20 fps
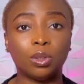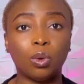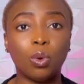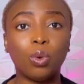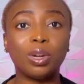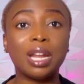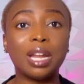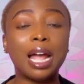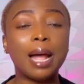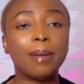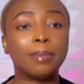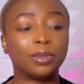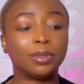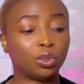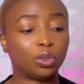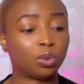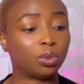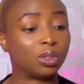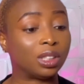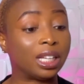on
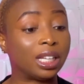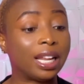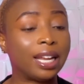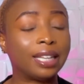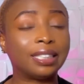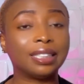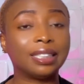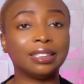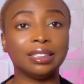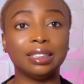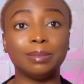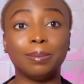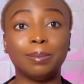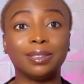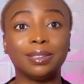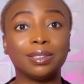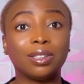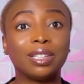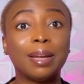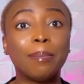Amazon. Like there's this
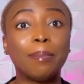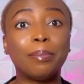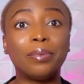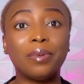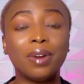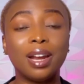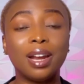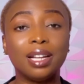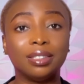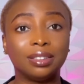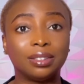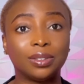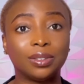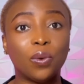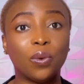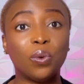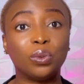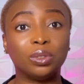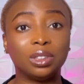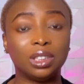particular brands
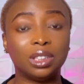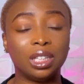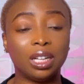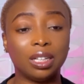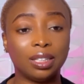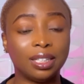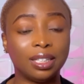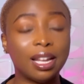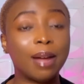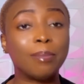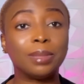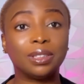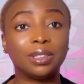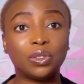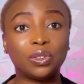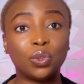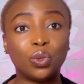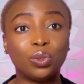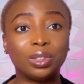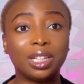on
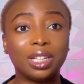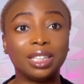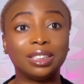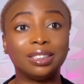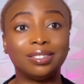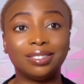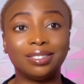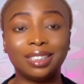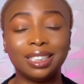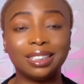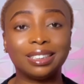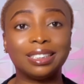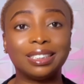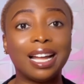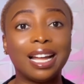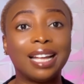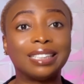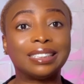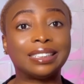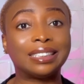Amazon and the rest that
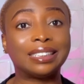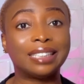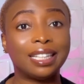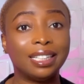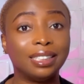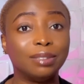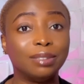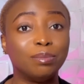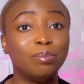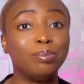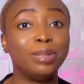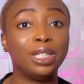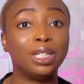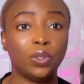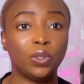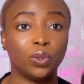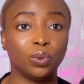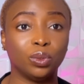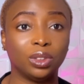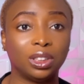are selling
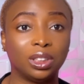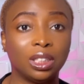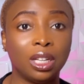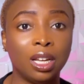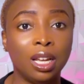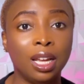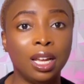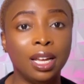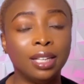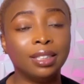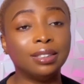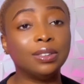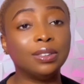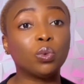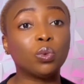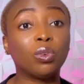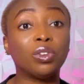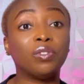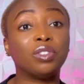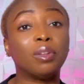millions. This is one
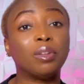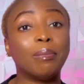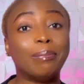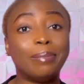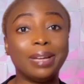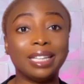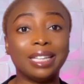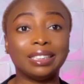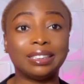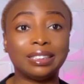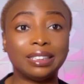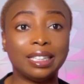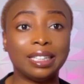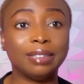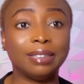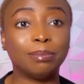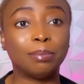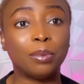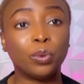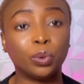of the best selling
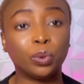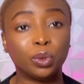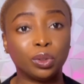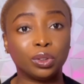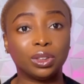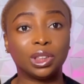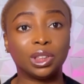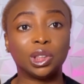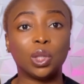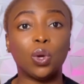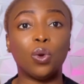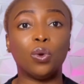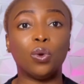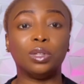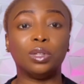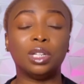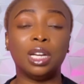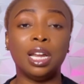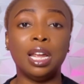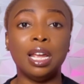products on
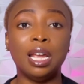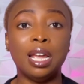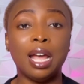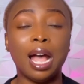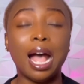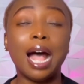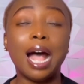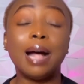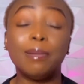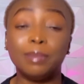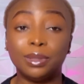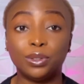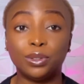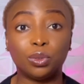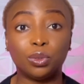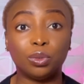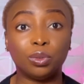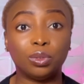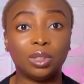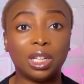
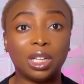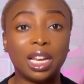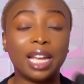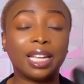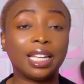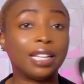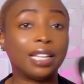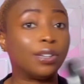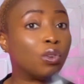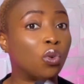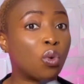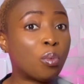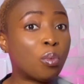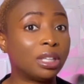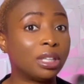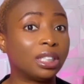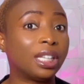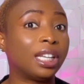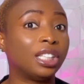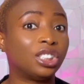Amazon, like in home and
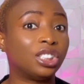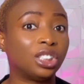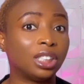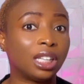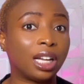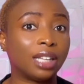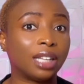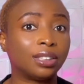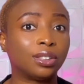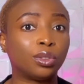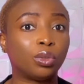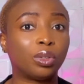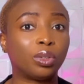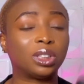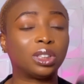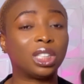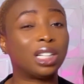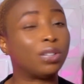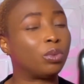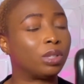kitchen category,
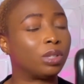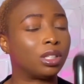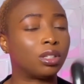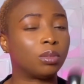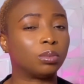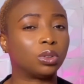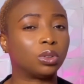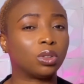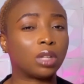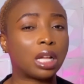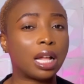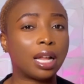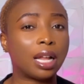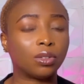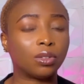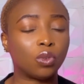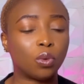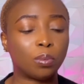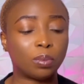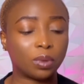especially when it comes to can
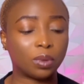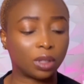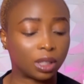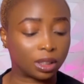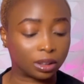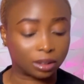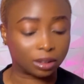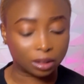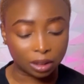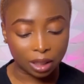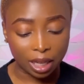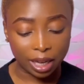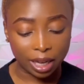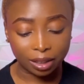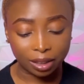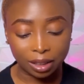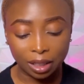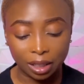openers. Like